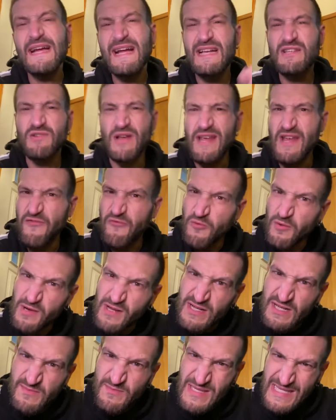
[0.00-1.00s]
That's right, if we're
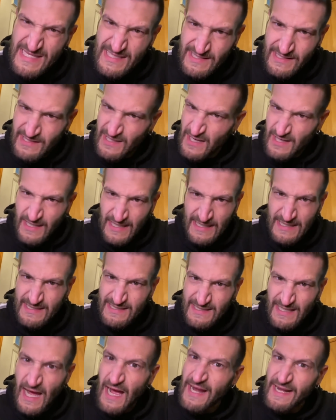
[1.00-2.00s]
going to be stuck
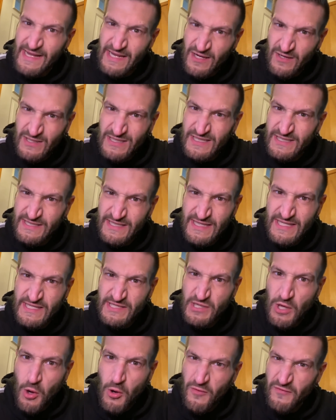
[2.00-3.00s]
inside here because of
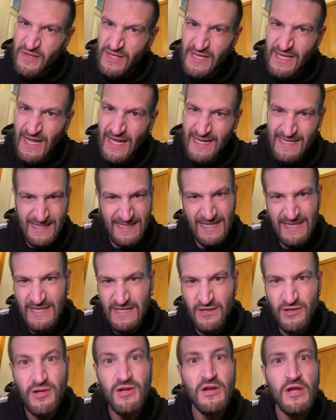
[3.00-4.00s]
this
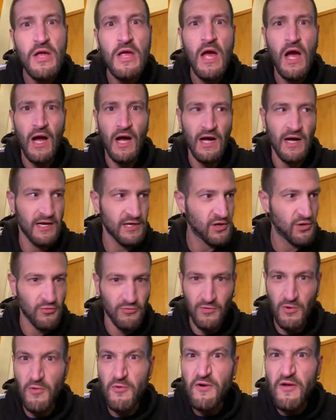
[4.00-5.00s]
COVID-19
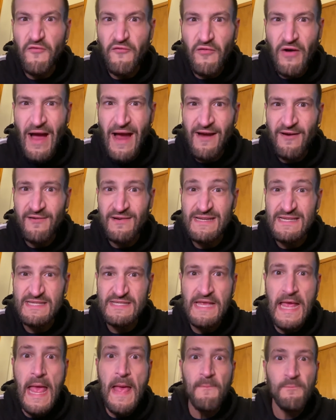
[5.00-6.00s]

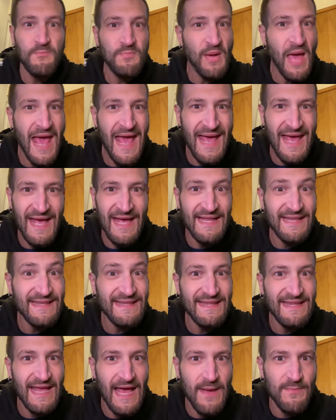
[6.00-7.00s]
coronavirus
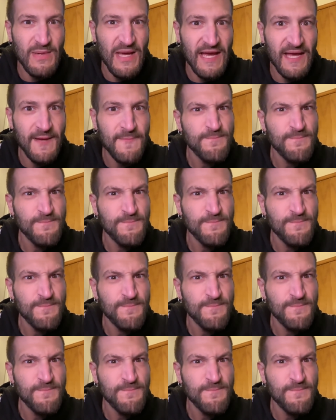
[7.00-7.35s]
pandemic,